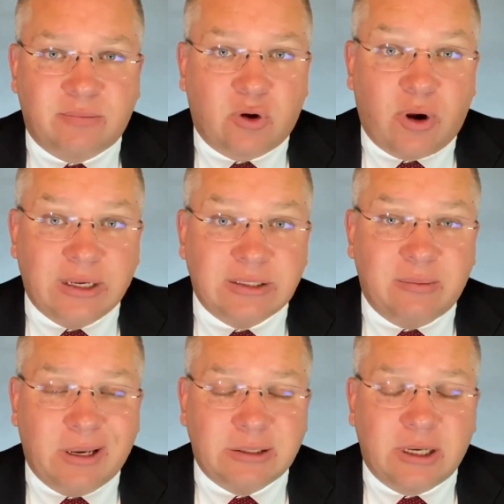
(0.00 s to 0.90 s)
crazy,
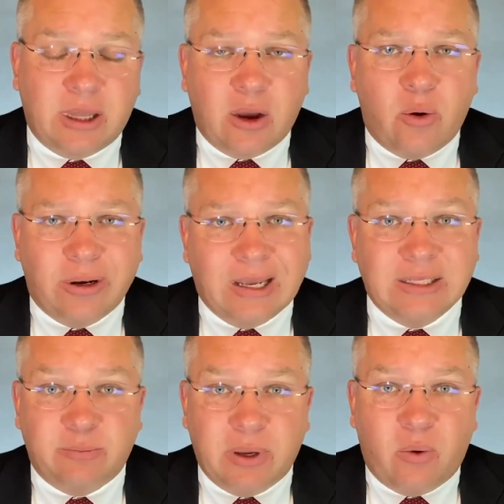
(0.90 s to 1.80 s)
basically, going
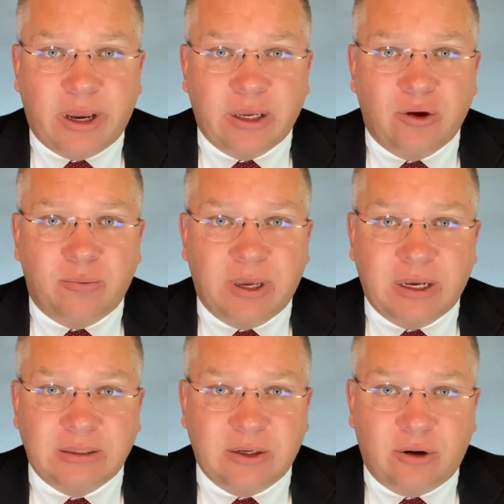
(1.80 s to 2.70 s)
against BYU
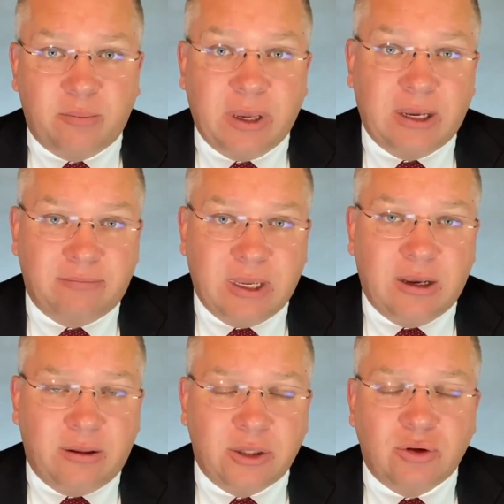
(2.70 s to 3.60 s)
because they're a big
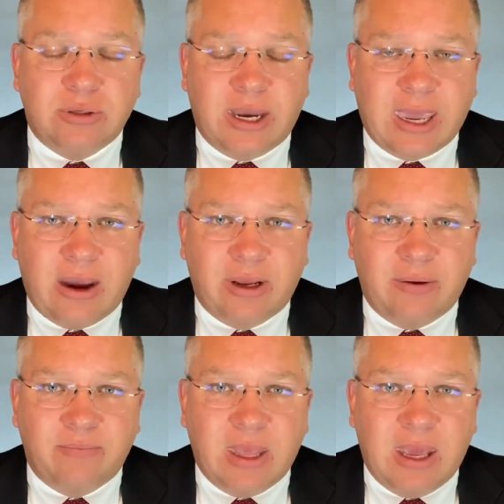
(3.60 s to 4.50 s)
deal in Utah County.